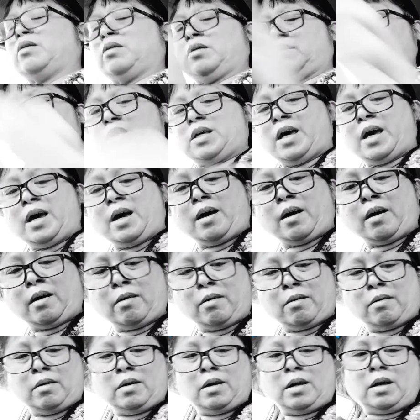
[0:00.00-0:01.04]
uh,
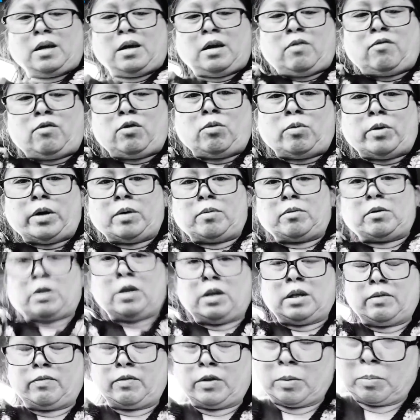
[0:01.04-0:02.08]
yeah, everyone, I
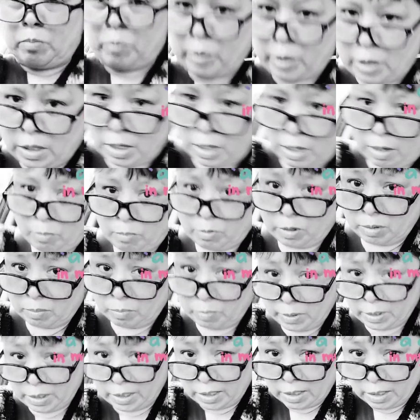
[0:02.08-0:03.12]
want to lift up my
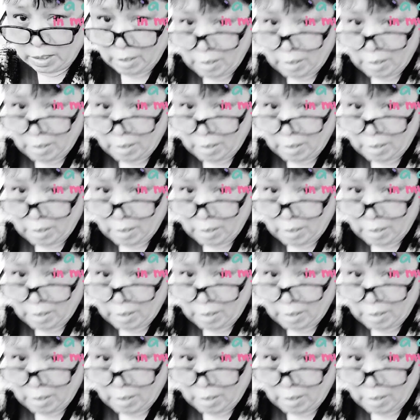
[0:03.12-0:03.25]
camera, but